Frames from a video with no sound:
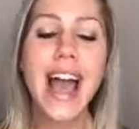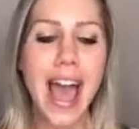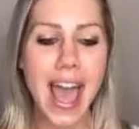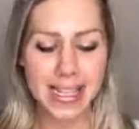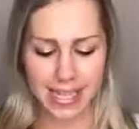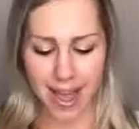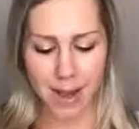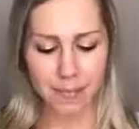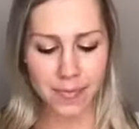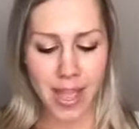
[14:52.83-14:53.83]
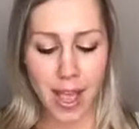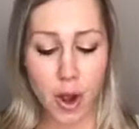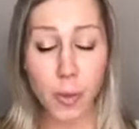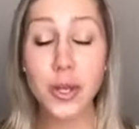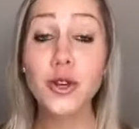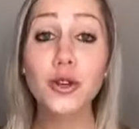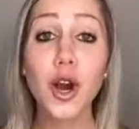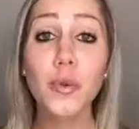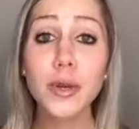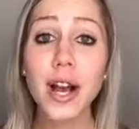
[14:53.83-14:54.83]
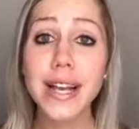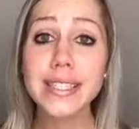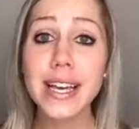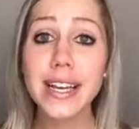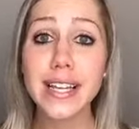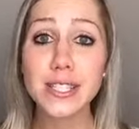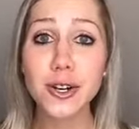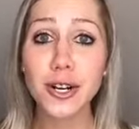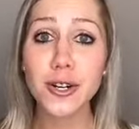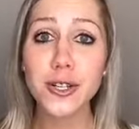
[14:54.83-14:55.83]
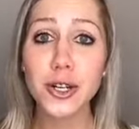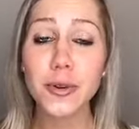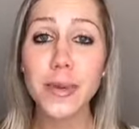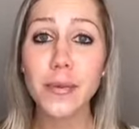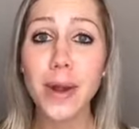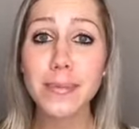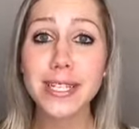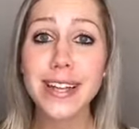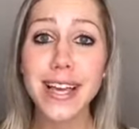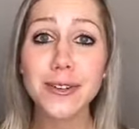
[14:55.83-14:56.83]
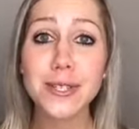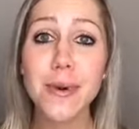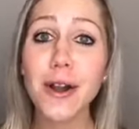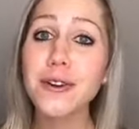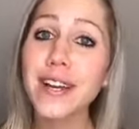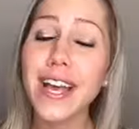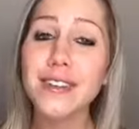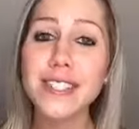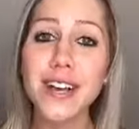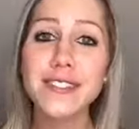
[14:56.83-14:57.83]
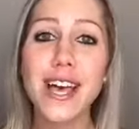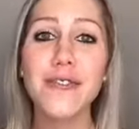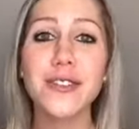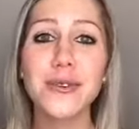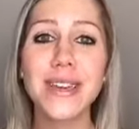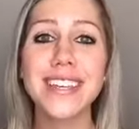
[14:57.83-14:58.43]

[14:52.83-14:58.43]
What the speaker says: And hope you guys get started on your meal prep tonight or tomorrow and get yourself set for the week.